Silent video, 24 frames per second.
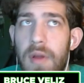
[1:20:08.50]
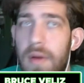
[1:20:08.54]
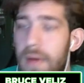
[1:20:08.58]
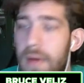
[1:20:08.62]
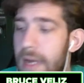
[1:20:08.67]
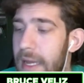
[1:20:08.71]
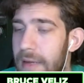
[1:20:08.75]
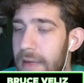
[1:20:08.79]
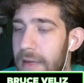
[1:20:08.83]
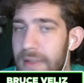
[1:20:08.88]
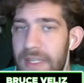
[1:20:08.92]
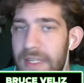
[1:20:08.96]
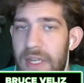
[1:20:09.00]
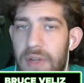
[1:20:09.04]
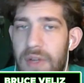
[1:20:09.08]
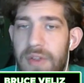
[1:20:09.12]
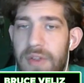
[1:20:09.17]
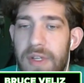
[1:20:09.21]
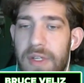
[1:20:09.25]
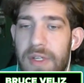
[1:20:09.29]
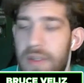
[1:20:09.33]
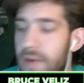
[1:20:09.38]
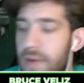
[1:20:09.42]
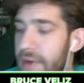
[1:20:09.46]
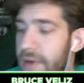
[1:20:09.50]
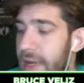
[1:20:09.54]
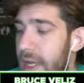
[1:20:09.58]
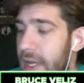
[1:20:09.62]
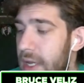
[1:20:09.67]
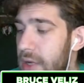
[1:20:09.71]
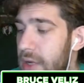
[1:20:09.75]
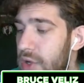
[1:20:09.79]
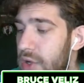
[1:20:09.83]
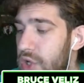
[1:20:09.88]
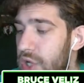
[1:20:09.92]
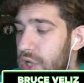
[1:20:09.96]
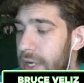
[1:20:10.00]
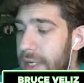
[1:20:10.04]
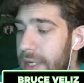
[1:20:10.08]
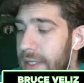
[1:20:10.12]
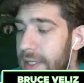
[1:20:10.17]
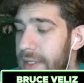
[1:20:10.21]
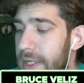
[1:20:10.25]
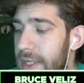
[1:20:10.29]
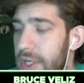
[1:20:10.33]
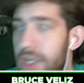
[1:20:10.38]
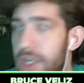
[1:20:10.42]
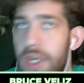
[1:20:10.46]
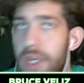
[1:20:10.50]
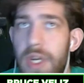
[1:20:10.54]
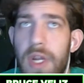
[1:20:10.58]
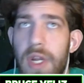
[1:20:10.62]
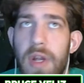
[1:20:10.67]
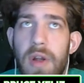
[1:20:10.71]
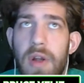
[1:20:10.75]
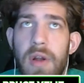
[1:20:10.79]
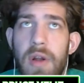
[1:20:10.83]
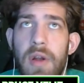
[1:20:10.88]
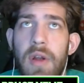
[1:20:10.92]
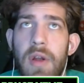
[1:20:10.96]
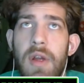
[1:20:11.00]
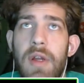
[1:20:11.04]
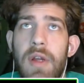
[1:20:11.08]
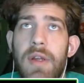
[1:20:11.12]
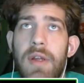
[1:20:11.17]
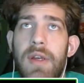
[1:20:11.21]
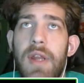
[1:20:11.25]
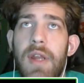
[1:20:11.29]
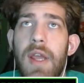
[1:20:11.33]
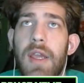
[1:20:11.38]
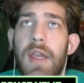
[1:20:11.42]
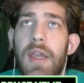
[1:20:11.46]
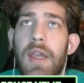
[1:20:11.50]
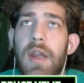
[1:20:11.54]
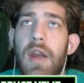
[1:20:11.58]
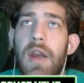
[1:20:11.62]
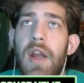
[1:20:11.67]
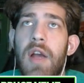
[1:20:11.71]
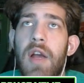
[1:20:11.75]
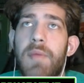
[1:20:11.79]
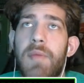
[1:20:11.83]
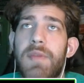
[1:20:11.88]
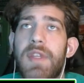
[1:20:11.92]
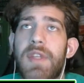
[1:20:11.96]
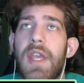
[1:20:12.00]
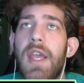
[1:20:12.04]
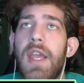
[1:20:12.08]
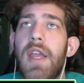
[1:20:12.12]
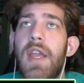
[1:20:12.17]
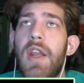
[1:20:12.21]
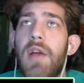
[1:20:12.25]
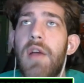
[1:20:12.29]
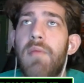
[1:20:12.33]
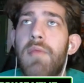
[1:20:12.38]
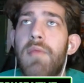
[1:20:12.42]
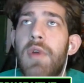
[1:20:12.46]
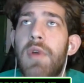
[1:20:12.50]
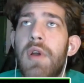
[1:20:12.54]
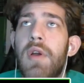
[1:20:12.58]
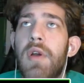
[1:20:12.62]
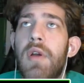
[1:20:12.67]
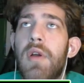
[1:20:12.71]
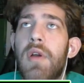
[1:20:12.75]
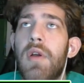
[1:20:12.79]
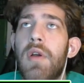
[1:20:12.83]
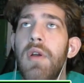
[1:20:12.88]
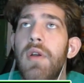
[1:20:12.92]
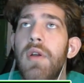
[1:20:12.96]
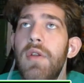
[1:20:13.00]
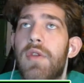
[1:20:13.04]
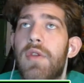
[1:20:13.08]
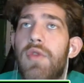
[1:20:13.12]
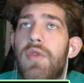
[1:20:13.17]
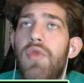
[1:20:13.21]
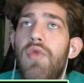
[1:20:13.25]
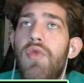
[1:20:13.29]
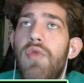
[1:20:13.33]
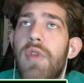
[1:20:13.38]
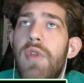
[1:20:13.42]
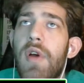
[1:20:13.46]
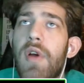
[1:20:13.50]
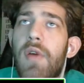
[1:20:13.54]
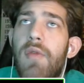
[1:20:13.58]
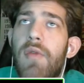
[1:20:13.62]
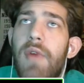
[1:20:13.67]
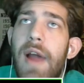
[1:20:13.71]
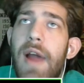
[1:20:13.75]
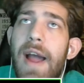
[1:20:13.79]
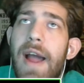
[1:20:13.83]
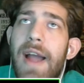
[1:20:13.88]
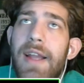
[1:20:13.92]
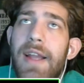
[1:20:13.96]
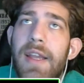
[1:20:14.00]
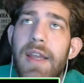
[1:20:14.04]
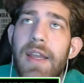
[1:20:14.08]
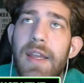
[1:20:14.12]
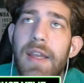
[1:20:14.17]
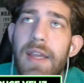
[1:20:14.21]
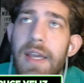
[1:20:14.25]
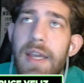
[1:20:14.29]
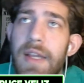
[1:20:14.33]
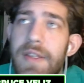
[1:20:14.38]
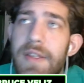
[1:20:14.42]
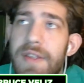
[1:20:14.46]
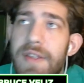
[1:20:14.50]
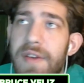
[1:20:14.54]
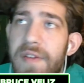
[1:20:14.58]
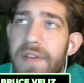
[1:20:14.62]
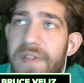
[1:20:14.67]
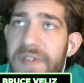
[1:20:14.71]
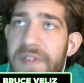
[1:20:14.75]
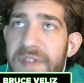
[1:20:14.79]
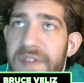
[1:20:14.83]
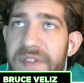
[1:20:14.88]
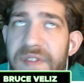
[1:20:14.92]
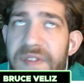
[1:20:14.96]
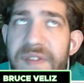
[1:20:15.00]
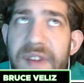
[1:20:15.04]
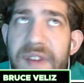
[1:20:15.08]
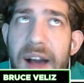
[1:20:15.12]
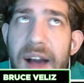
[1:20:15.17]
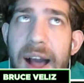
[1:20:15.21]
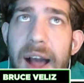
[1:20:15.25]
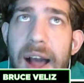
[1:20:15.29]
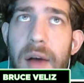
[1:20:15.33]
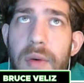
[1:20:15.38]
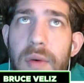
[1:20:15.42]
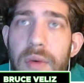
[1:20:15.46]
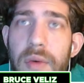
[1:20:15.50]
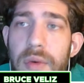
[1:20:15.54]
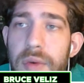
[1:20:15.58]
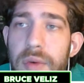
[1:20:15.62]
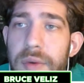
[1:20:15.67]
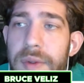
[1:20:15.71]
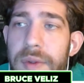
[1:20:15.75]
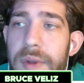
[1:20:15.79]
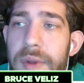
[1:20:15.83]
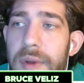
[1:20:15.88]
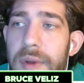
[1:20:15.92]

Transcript: Now Celtics are in transition here. Taking it up. Tatum to the rack and gets fouled